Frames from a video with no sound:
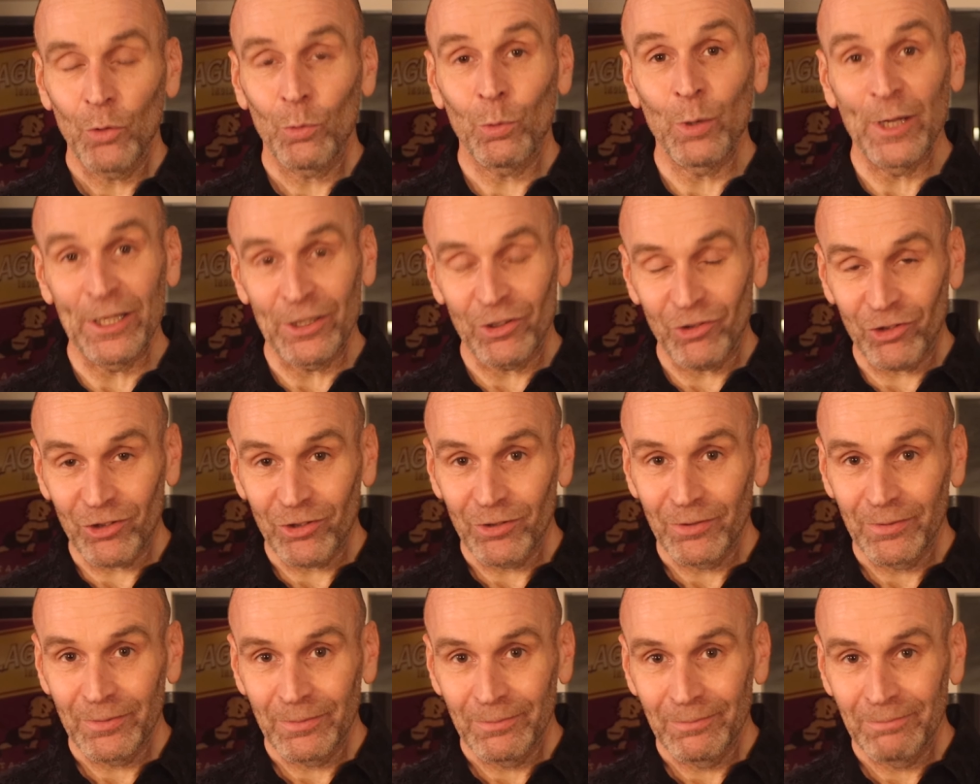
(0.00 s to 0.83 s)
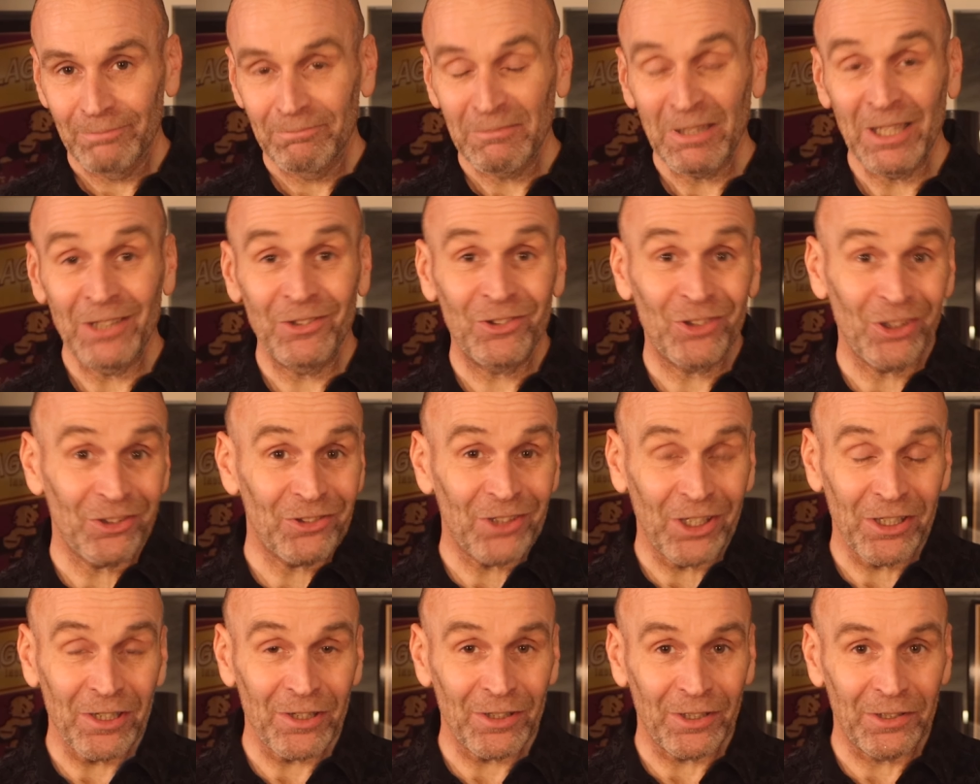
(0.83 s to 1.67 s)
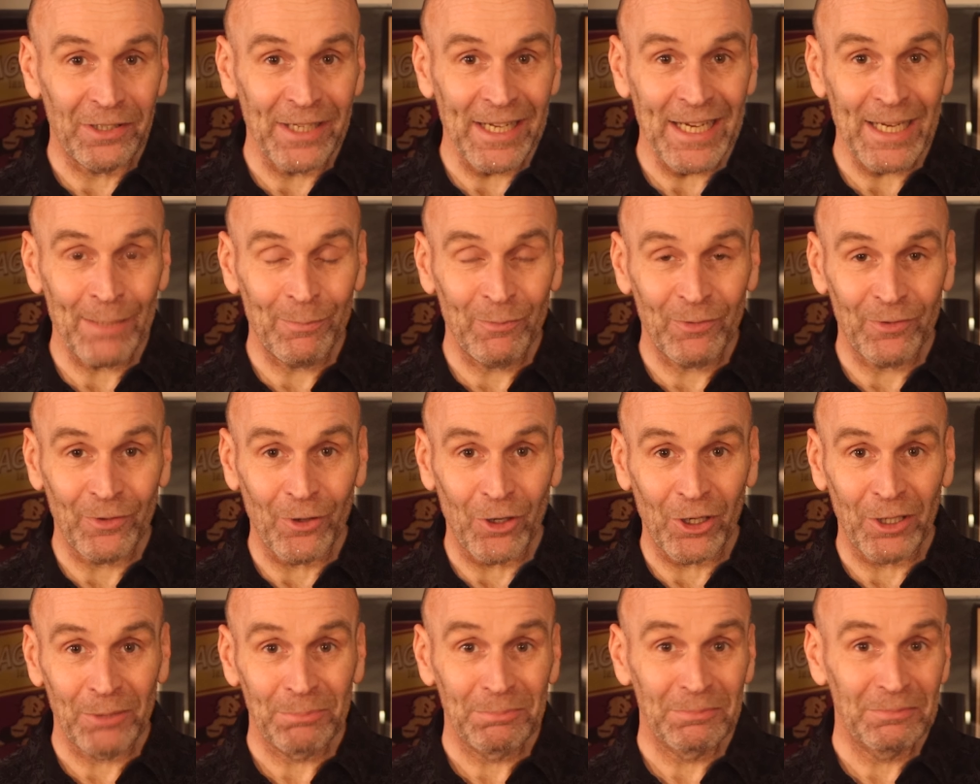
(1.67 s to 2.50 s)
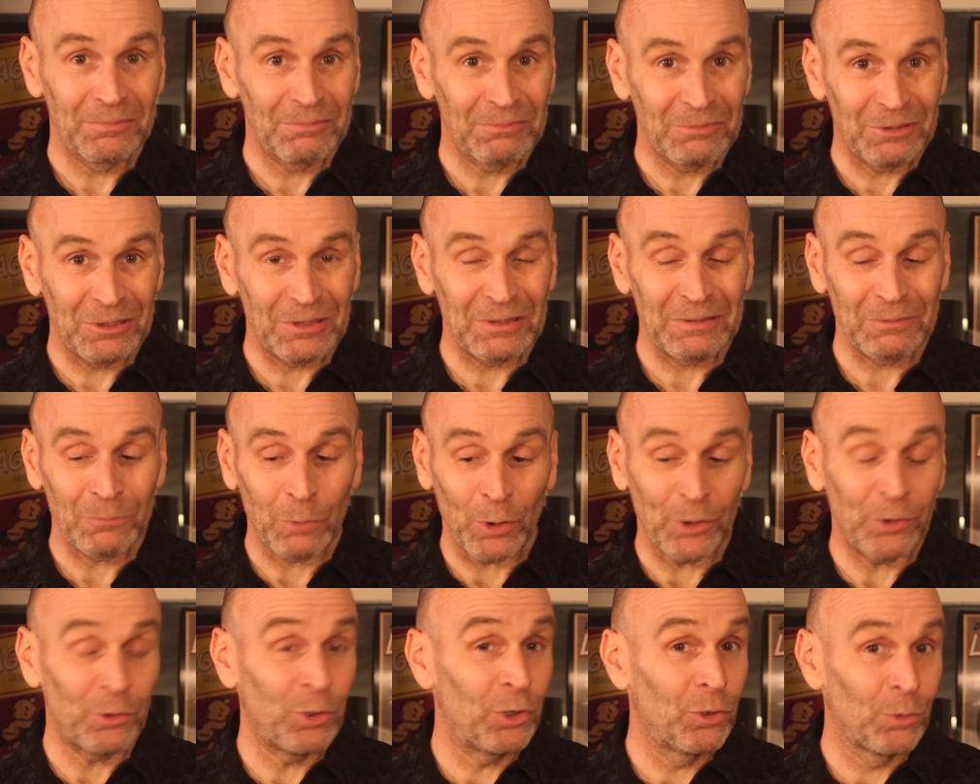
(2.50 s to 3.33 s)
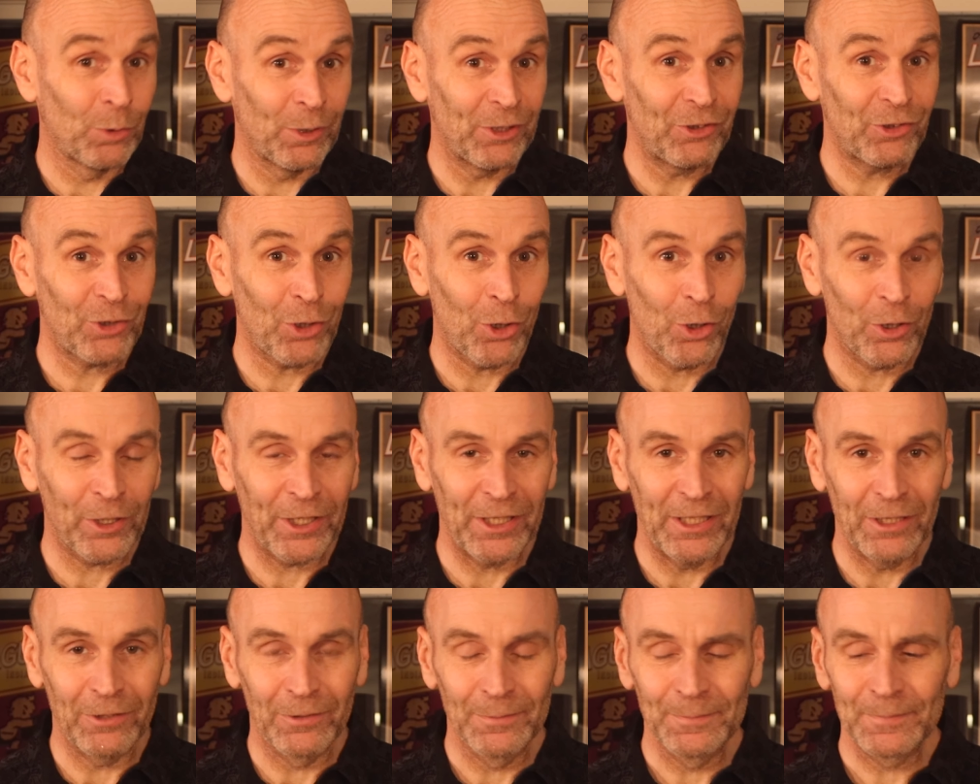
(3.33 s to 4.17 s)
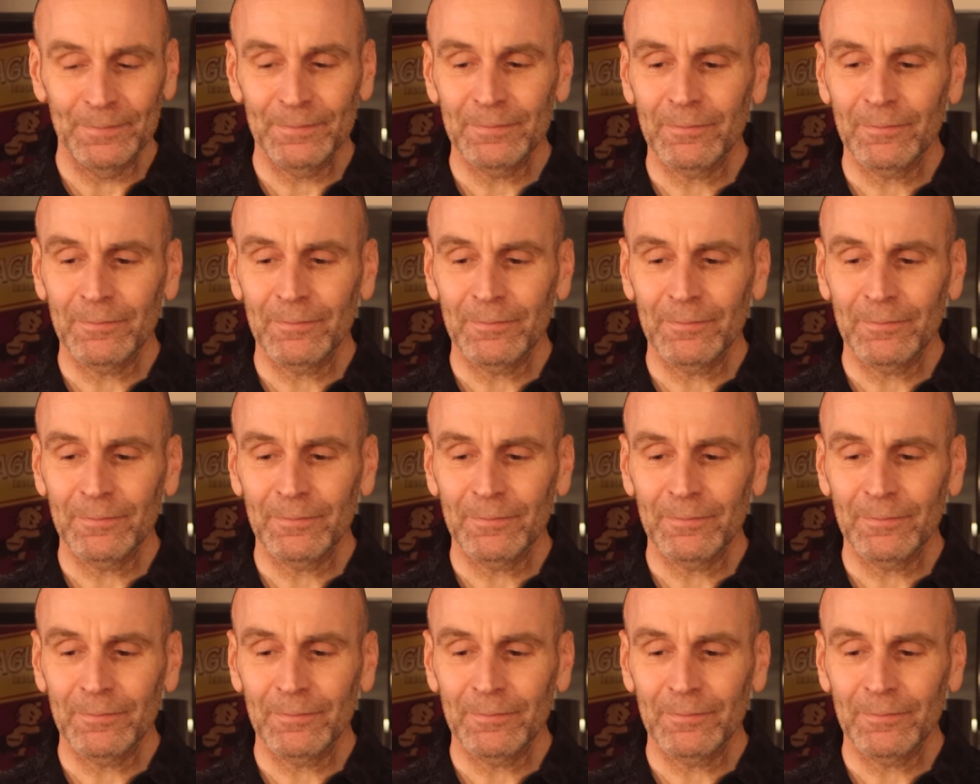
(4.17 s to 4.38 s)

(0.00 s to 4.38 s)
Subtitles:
which is just another name for what you know as cochineal.